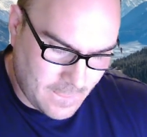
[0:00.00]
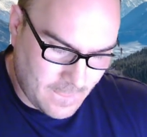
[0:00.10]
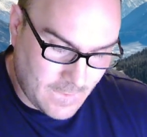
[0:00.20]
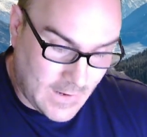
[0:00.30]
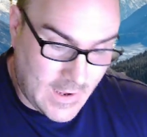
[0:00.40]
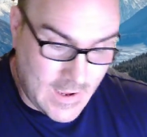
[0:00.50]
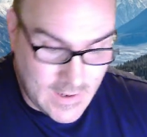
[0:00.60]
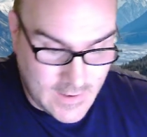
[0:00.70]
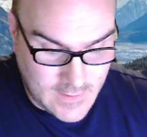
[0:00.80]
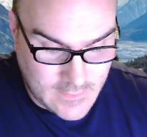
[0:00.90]

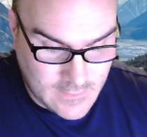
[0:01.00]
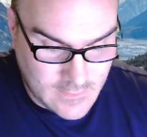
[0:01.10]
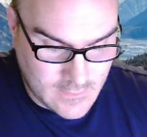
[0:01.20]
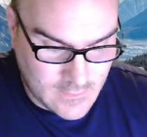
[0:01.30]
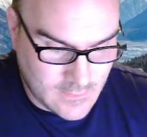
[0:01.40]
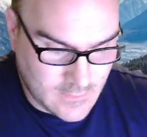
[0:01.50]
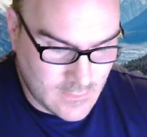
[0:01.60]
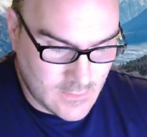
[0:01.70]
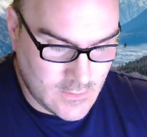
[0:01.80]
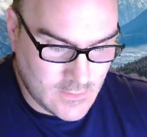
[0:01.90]
had
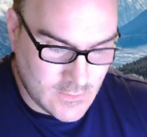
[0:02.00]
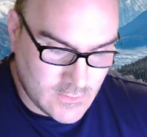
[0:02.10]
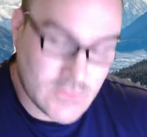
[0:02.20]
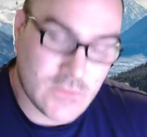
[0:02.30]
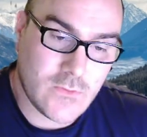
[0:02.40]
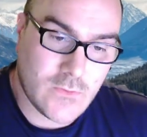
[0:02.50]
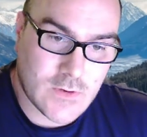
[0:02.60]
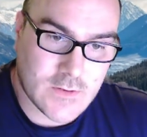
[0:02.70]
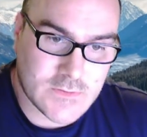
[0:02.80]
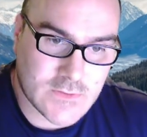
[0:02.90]
two
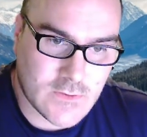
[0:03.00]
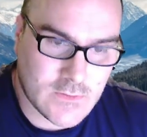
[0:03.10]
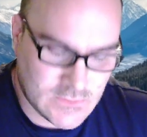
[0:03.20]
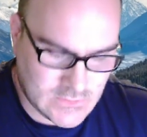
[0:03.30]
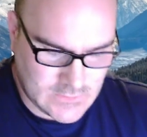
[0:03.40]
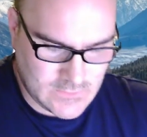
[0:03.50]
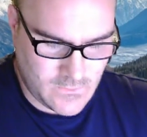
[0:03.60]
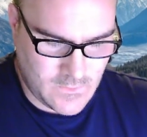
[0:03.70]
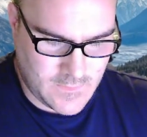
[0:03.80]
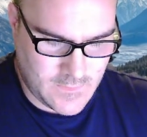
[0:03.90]
concerns
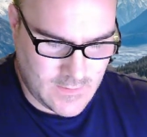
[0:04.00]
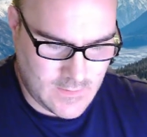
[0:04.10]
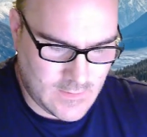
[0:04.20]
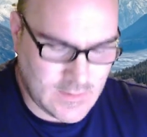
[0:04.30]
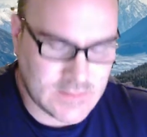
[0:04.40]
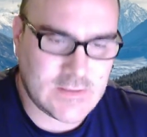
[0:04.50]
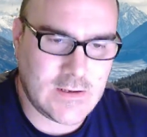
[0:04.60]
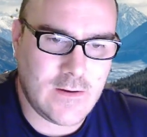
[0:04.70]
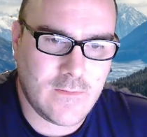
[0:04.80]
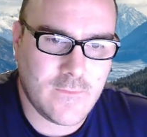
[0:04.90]
with
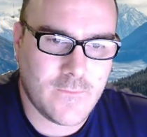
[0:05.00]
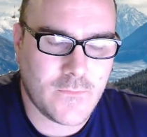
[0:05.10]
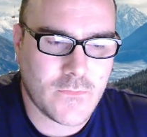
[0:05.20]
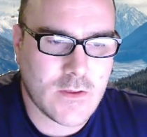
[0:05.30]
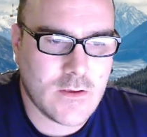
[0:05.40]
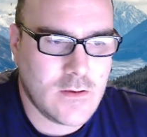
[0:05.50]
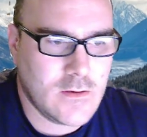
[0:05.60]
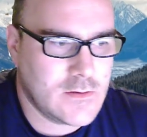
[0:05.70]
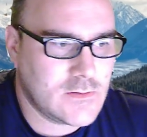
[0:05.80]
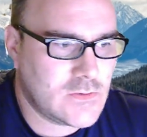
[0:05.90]
SEL.
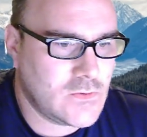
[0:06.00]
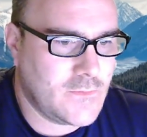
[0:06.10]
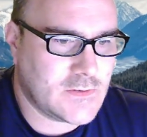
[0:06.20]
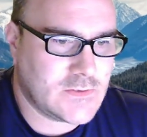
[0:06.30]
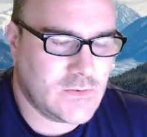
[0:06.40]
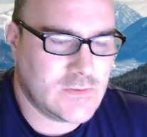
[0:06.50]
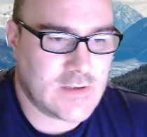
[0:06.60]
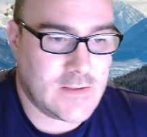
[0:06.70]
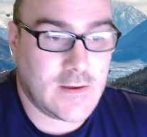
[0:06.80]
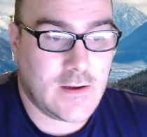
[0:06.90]
Two of the students
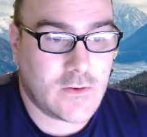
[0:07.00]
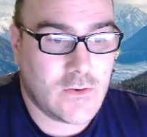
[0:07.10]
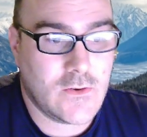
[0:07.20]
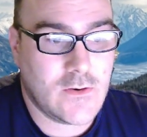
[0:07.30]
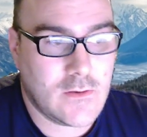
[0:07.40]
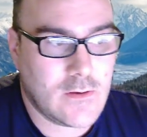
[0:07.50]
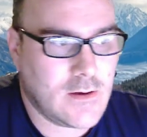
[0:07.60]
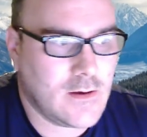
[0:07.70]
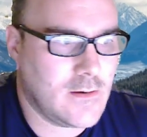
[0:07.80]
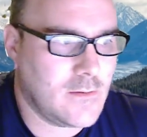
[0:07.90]
I thought could
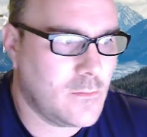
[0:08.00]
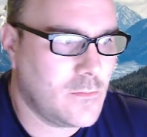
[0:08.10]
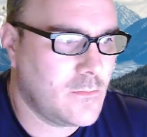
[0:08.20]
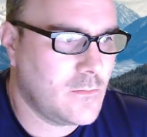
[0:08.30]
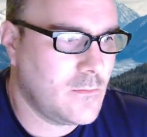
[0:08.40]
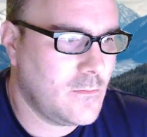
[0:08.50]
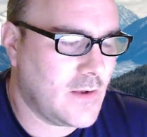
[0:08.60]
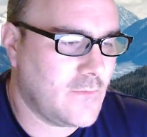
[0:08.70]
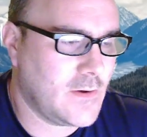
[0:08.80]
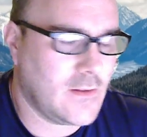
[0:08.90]

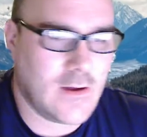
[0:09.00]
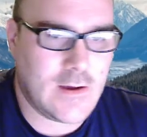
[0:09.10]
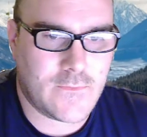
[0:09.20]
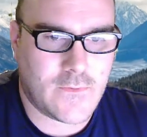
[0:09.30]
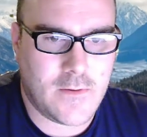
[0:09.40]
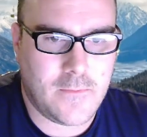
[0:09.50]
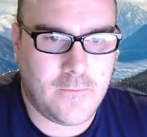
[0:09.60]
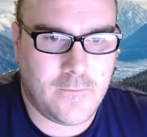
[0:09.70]
benefit a lot from